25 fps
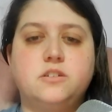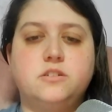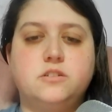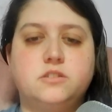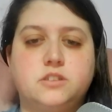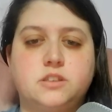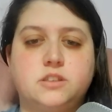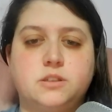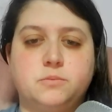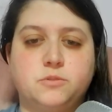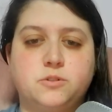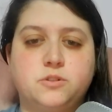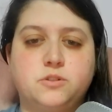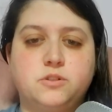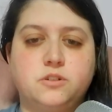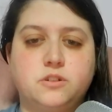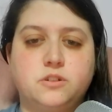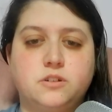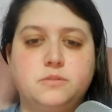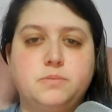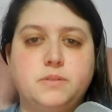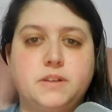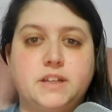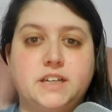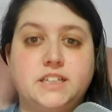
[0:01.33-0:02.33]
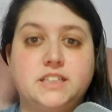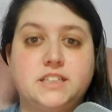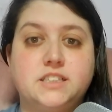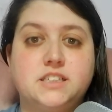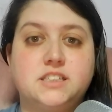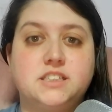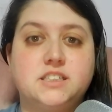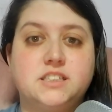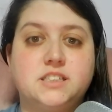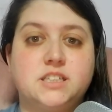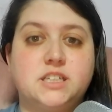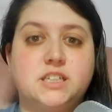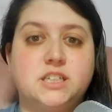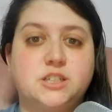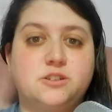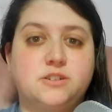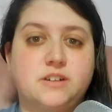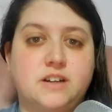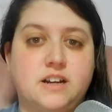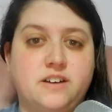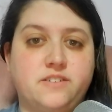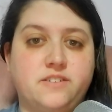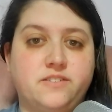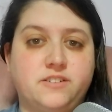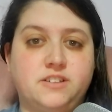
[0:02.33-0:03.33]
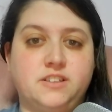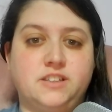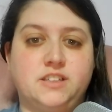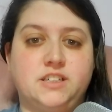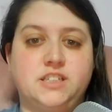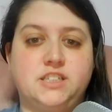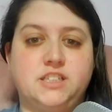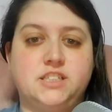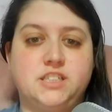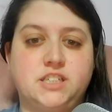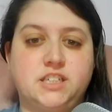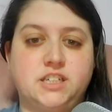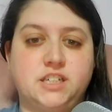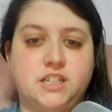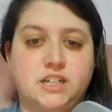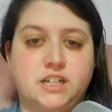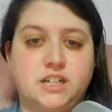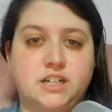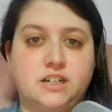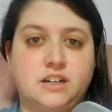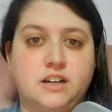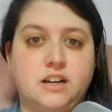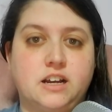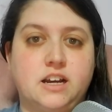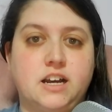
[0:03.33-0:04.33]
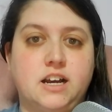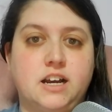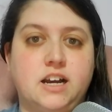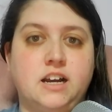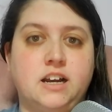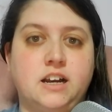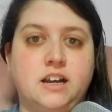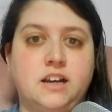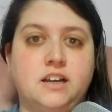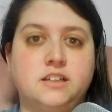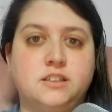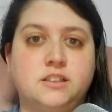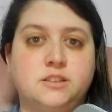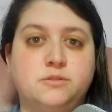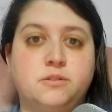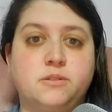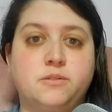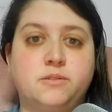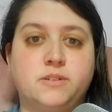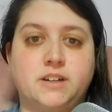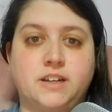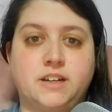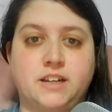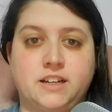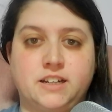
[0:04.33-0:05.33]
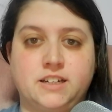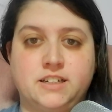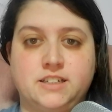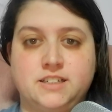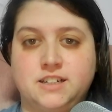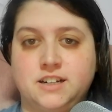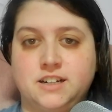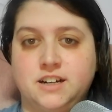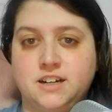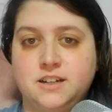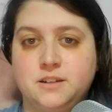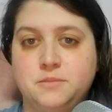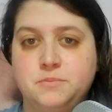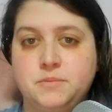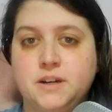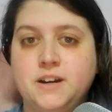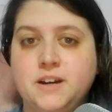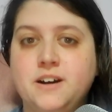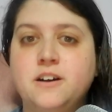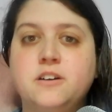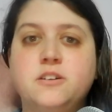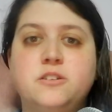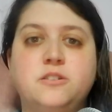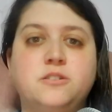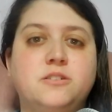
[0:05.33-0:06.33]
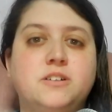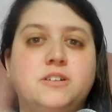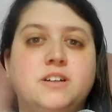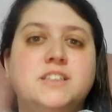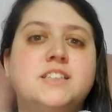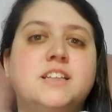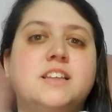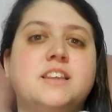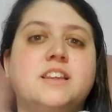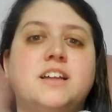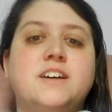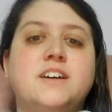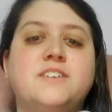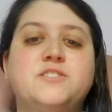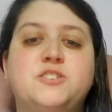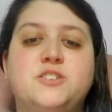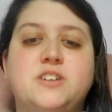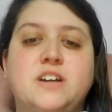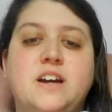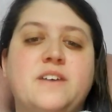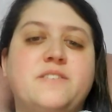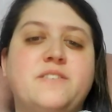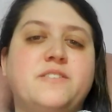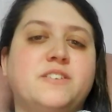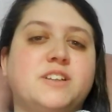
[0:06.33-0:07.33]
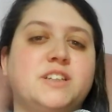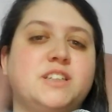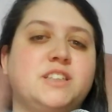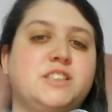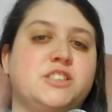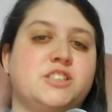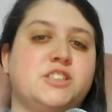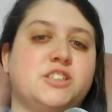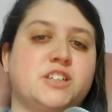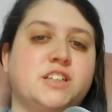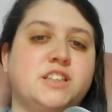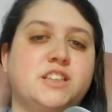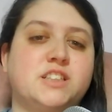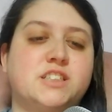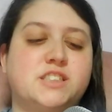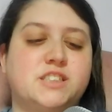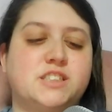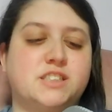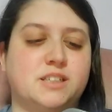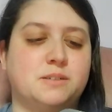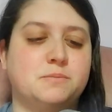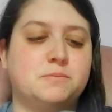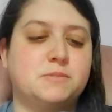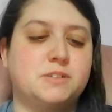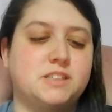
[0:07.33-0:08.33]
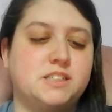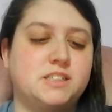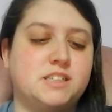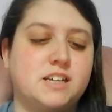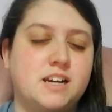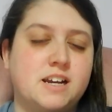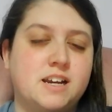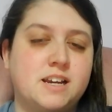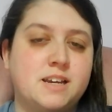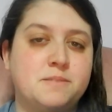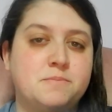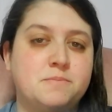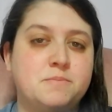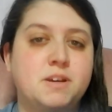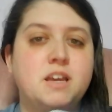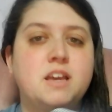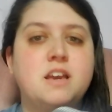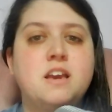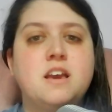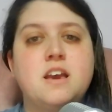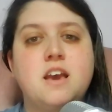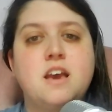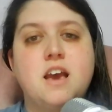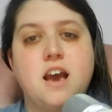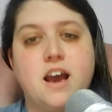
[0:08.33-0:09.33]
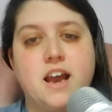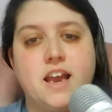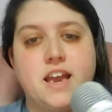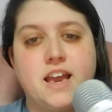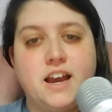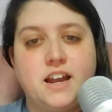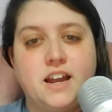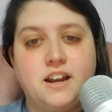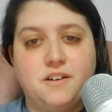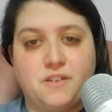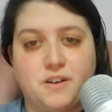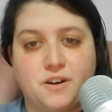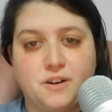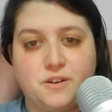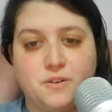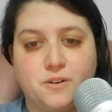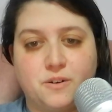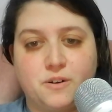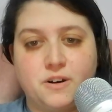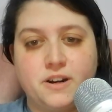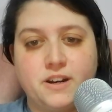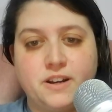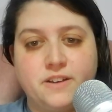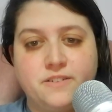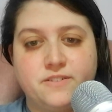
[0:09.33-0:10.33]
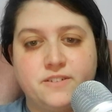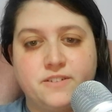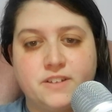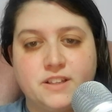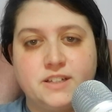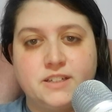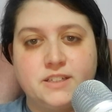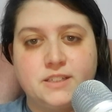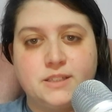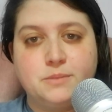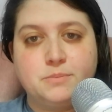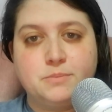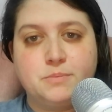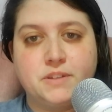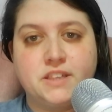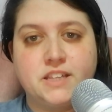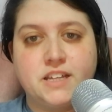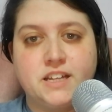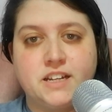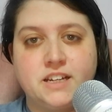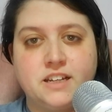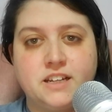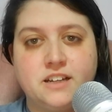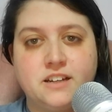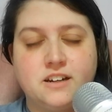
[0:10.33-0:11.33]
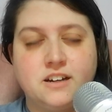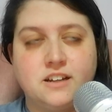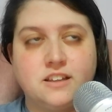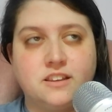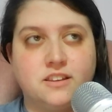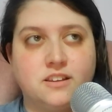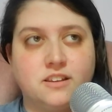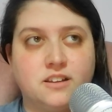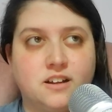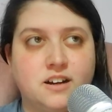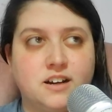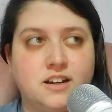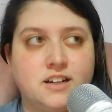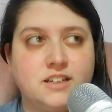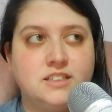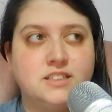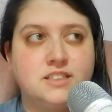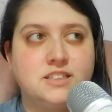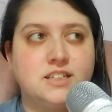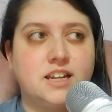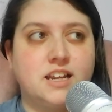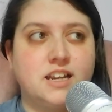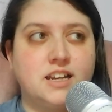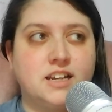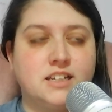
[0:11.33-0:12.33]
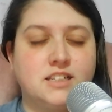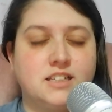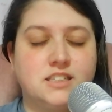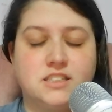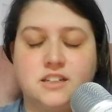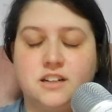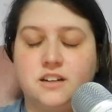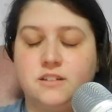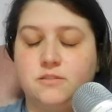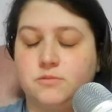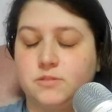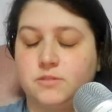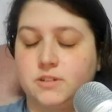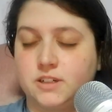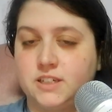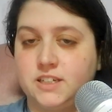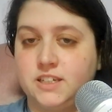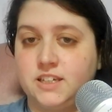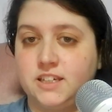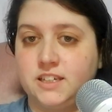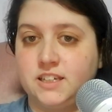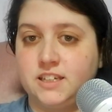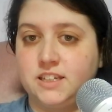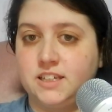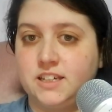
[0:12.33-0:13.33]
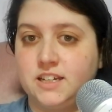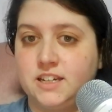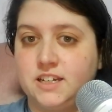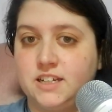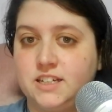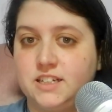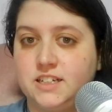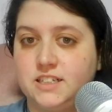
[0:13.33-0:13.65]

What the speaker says: Some cool places to travel this year is what we're going to talk about. Who doesn't love traveling during the summertime? I had a recording for this, but then it got lost and it's not working again.